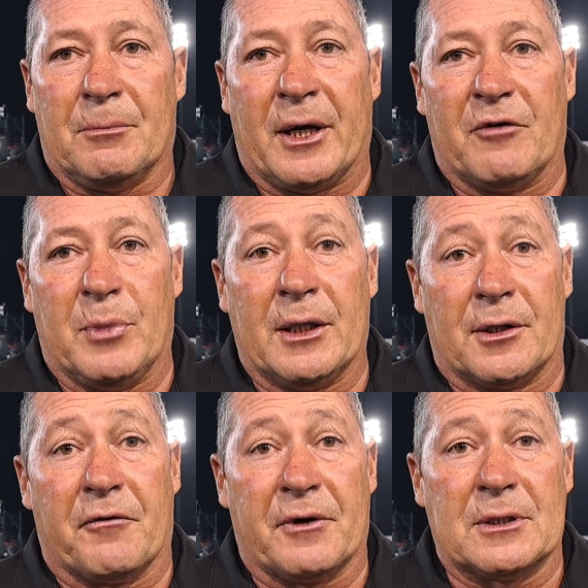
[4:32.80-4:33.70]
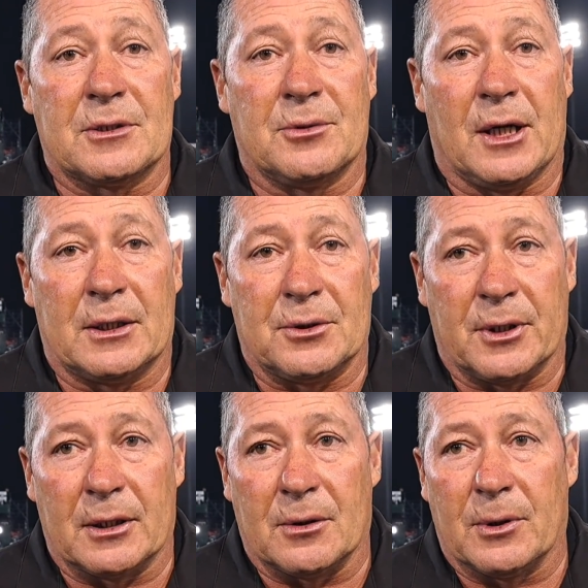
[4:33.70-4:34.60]
may have been the difference tonight to
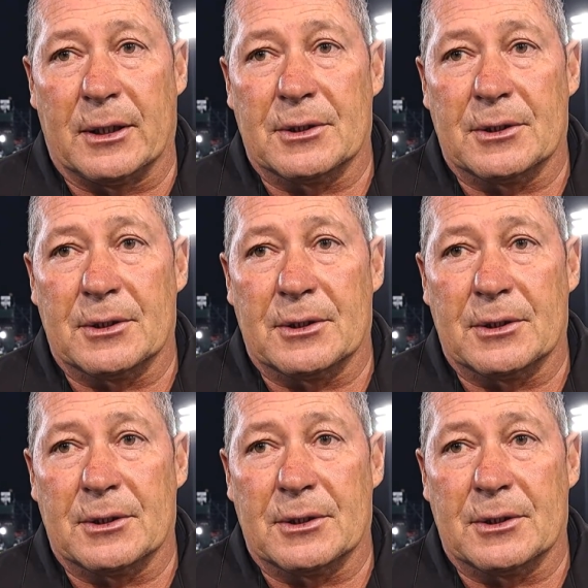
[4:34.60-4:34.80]
get the winner.